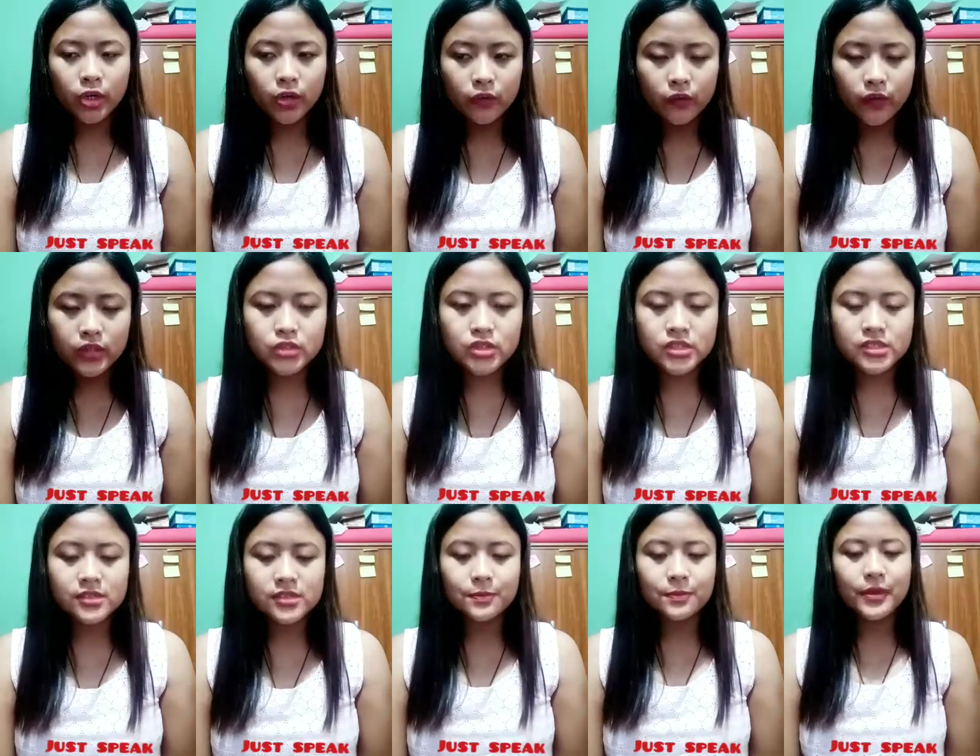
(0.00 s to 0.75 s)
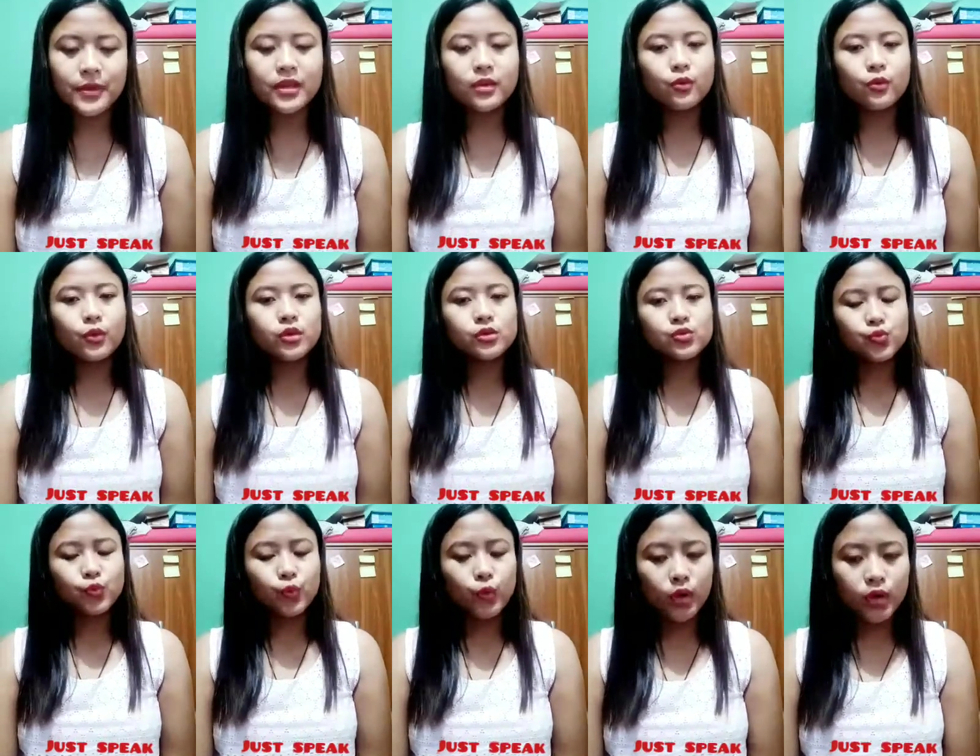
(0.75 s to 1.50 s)
with Just Speak was
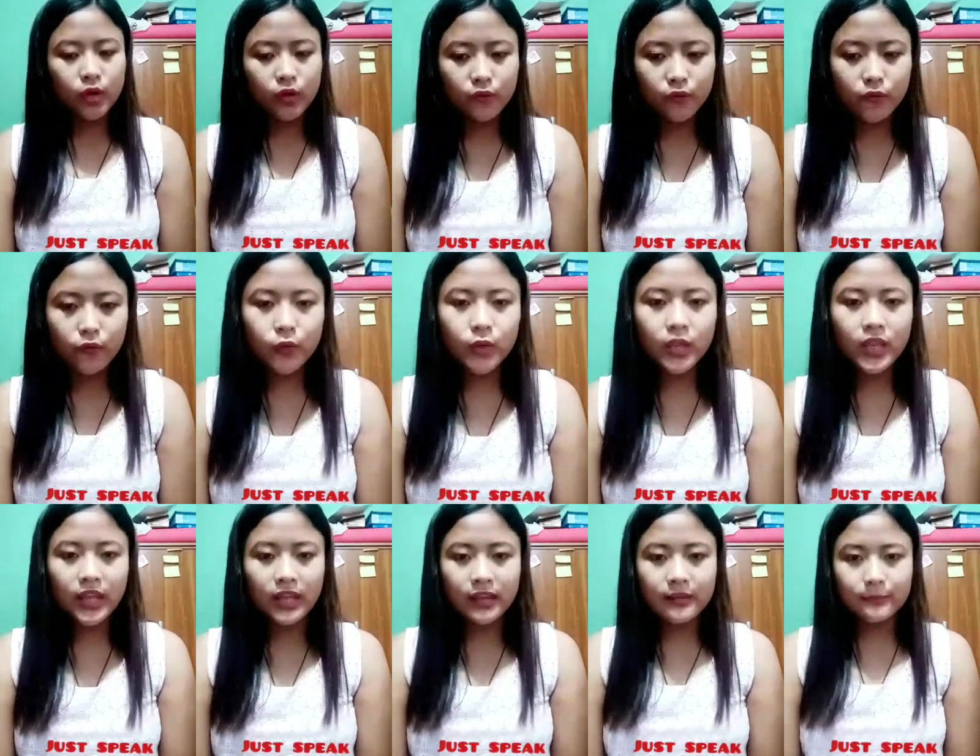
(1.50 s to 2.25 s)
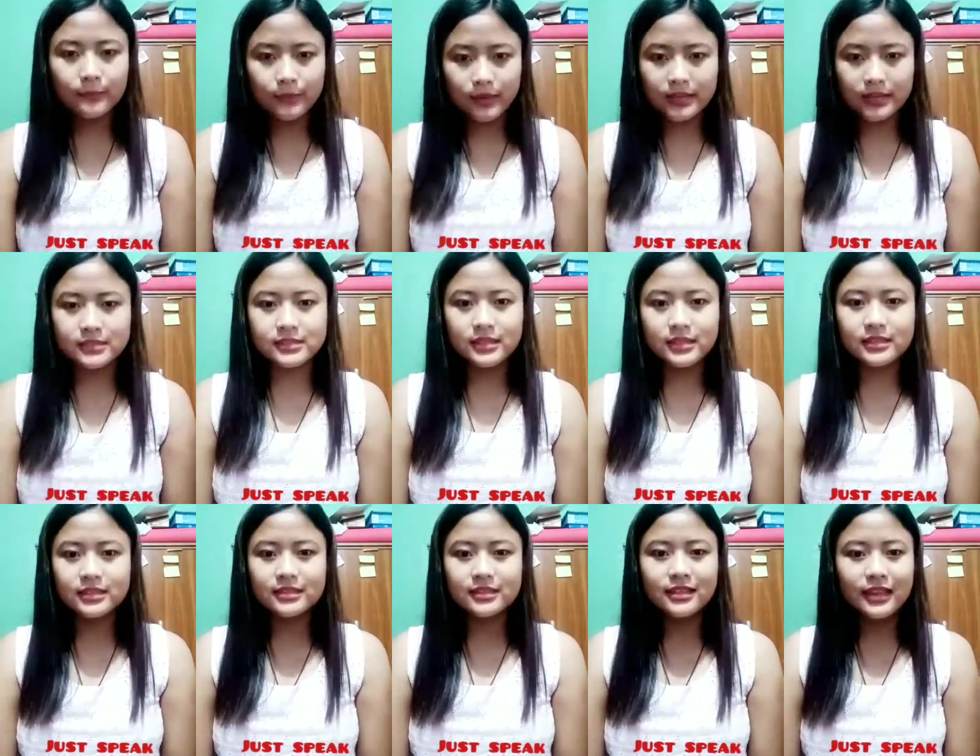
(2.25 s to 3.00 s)
wonderful and
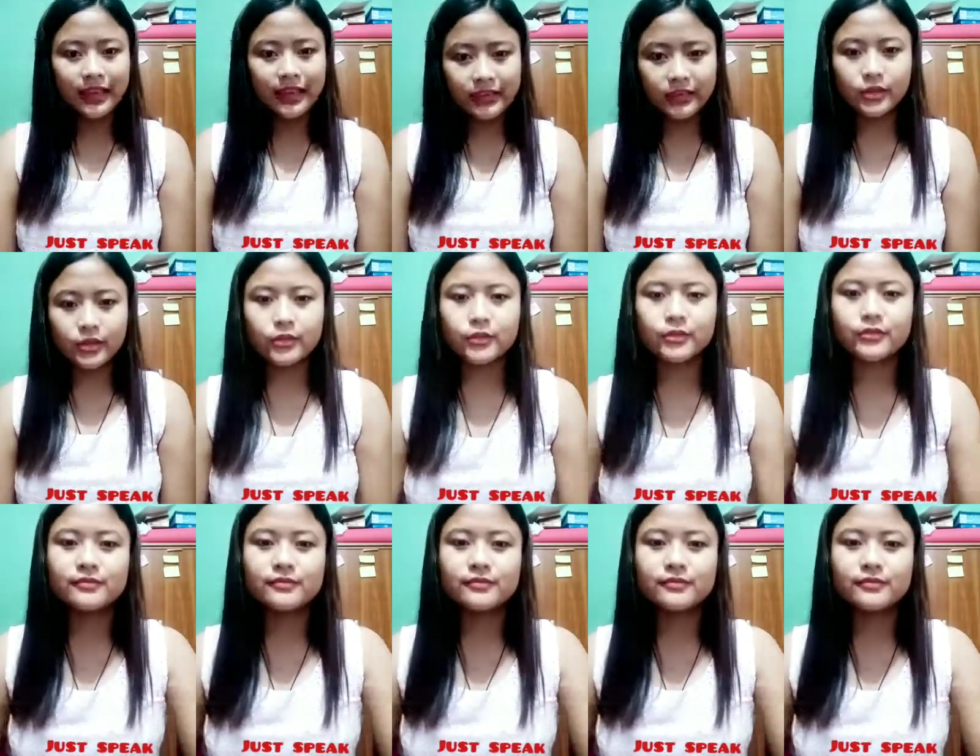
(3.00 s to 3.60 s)
pleasant. Thank you.